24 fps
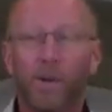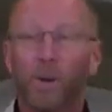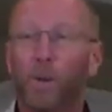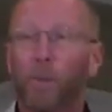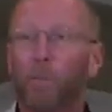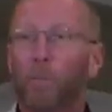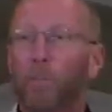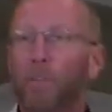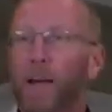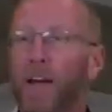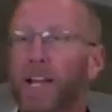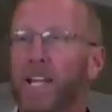
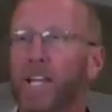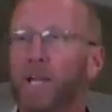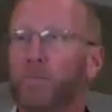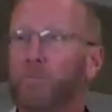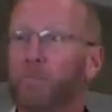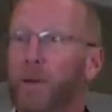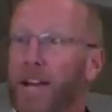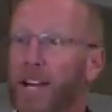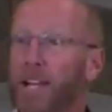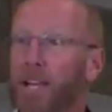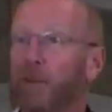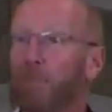many,
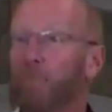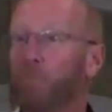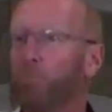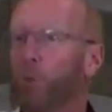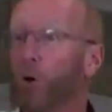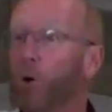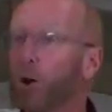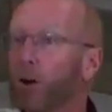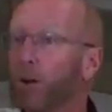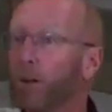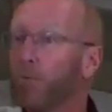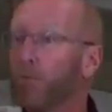many
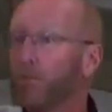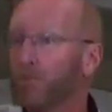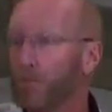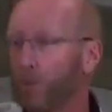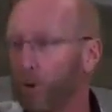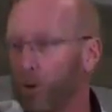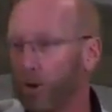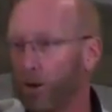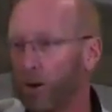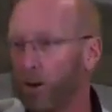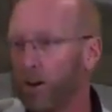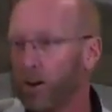more,
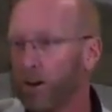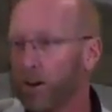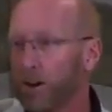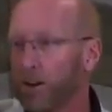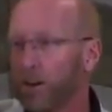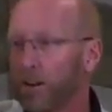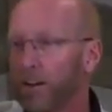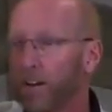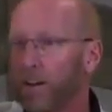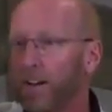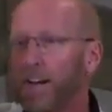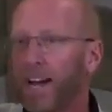more.
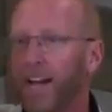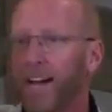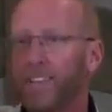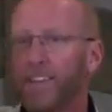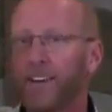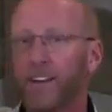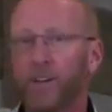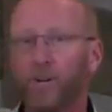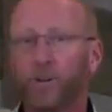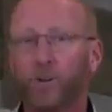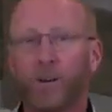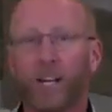And
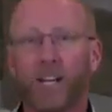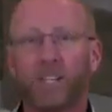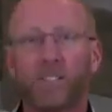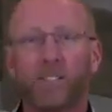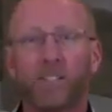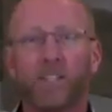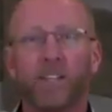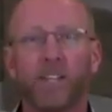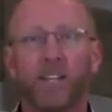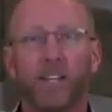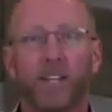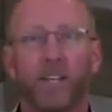then
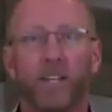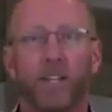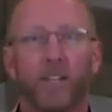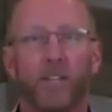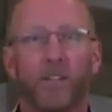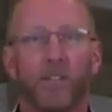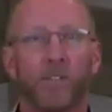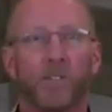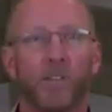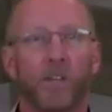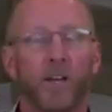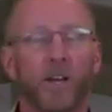Crescent
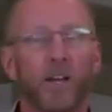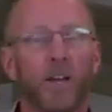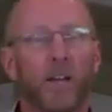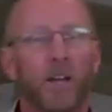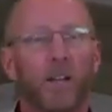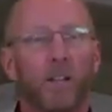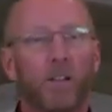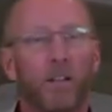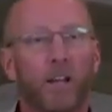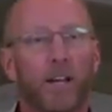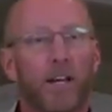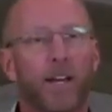is
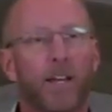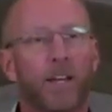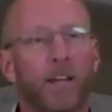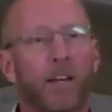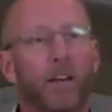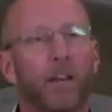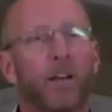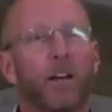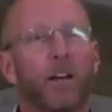like